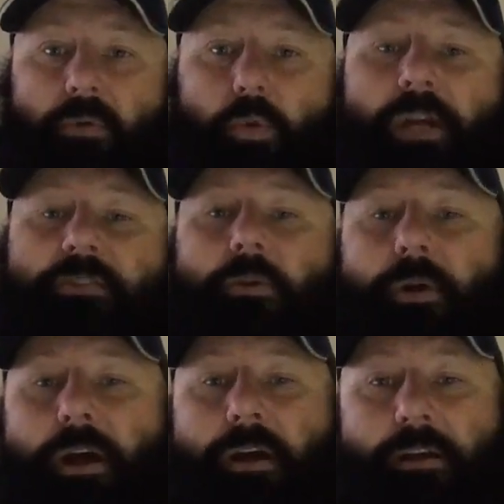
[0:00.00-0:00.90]
What's
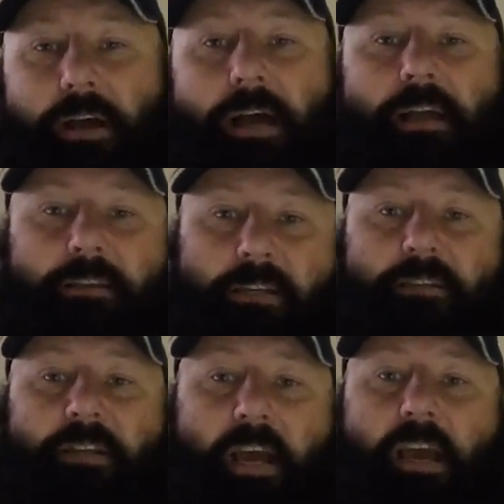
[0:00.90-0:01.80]
going on, guys?
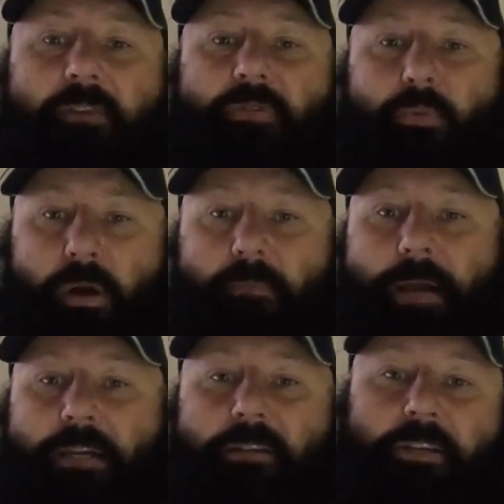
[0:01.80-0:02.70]
It's Dave. Welcome
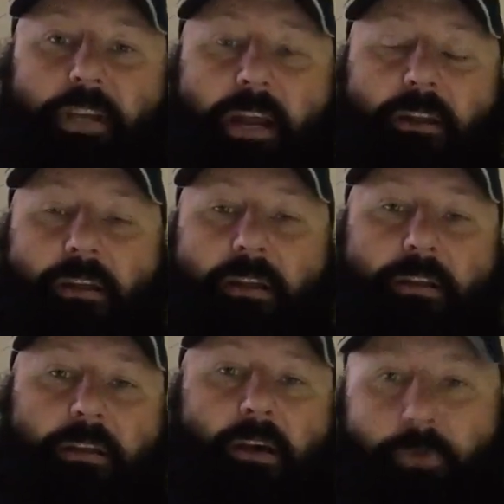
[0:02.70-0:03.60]
back to the channel.
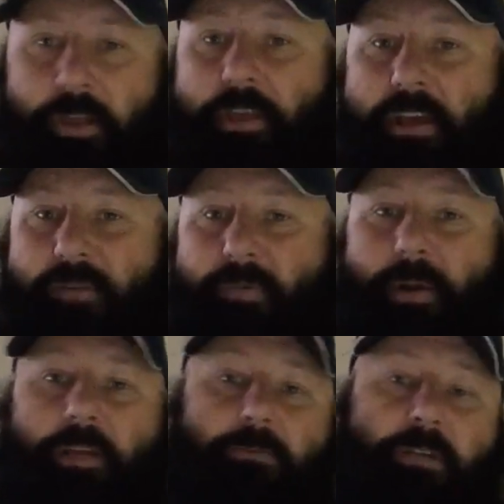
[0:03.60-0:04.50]
I want to thank
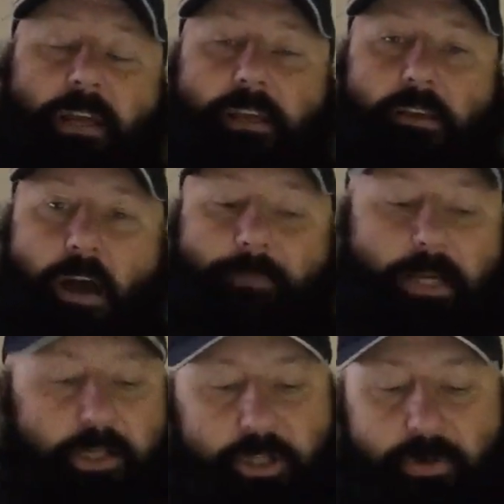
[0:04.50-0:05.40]
everybody who's liking,
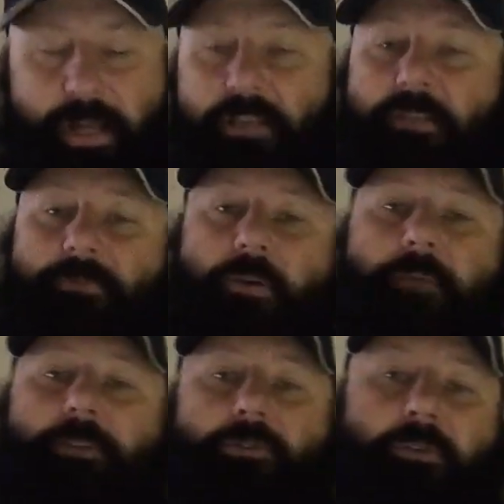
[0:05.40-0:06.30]
commenting, sharing, and
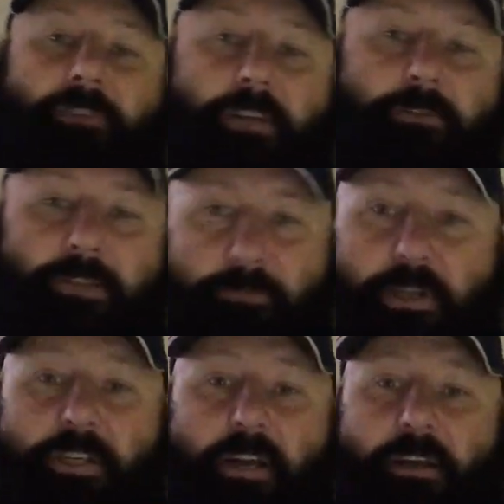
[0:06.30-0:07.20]
subscribing to our videos.
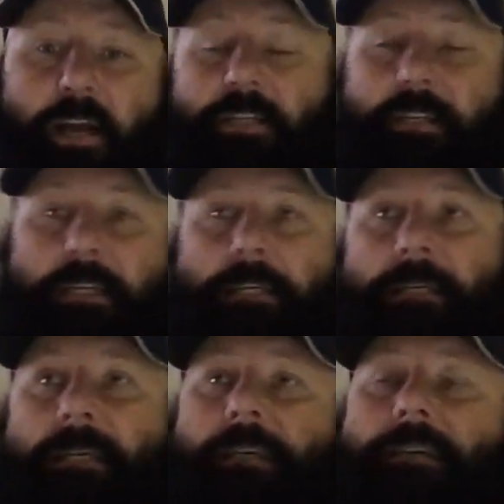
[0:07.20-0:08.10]
Appreciate it, guys.
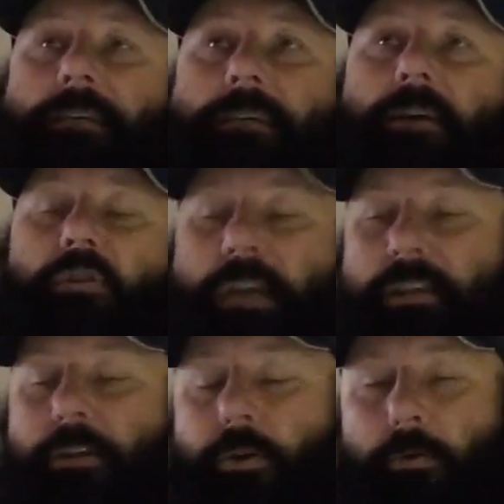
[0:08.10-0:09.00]
Okay,
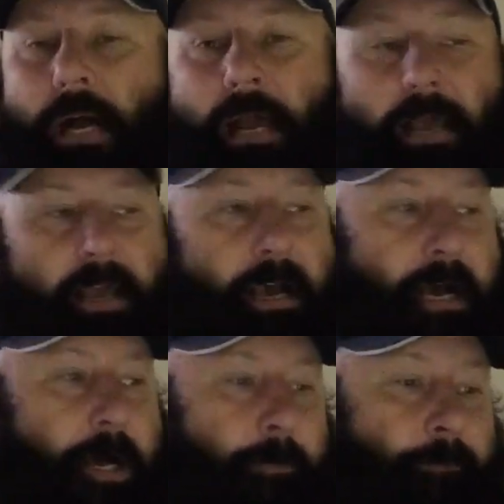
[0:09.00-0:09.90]
you know,
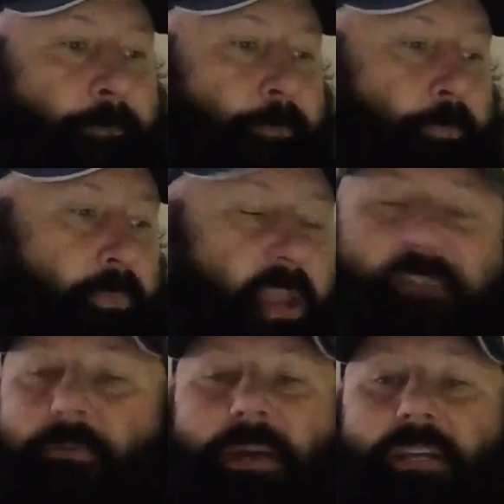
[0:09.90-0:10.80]
um,
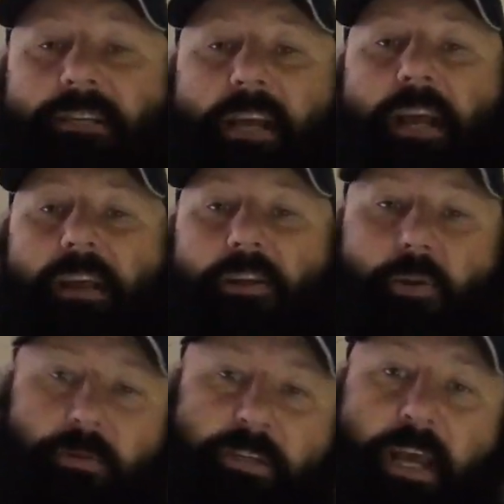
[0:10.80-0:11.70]
everybody's saying, you
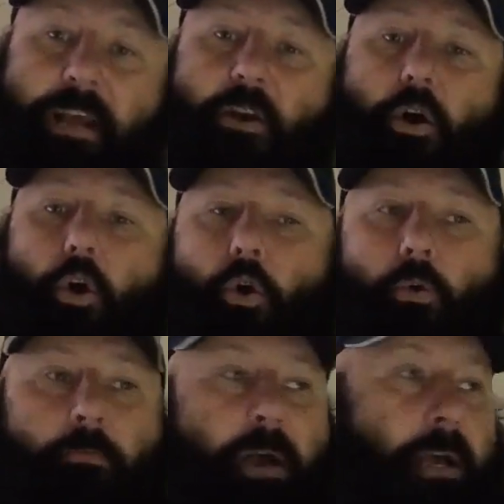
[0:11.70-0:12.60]
know, stay at
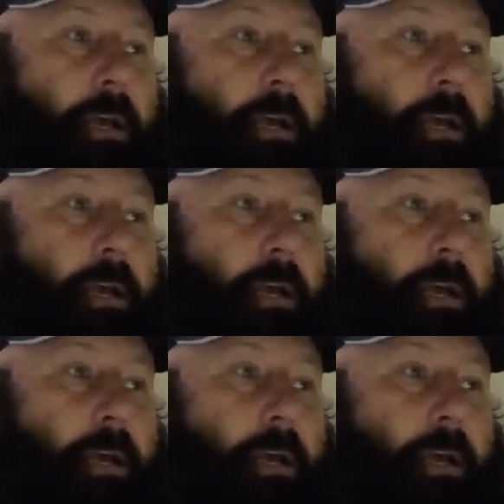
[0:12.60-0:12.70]
home.